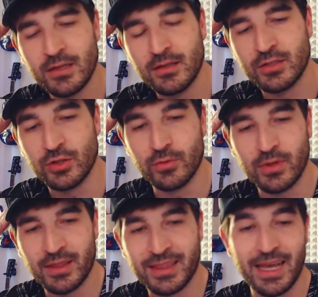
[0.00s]
so
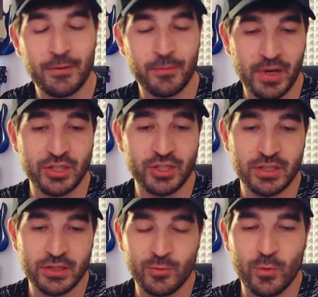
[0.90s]
10 patches
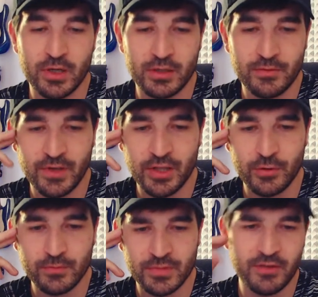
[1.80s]
in one video.
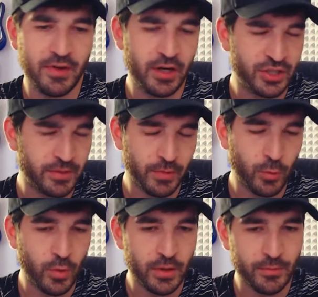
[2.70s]
They're very simple
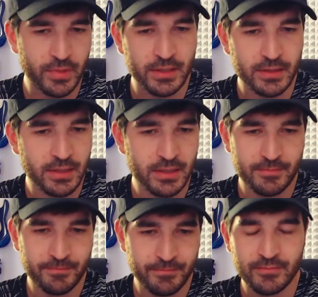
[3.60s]
one, but
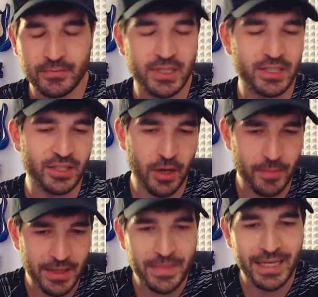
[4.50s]
there's gonna
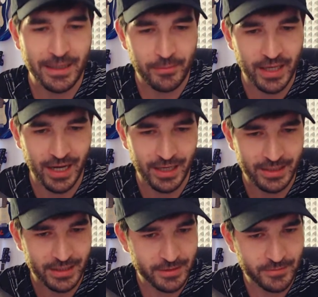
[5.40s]
be meaning behind
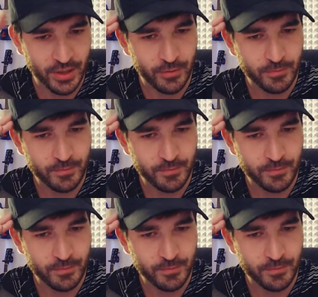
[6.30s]
it, you know.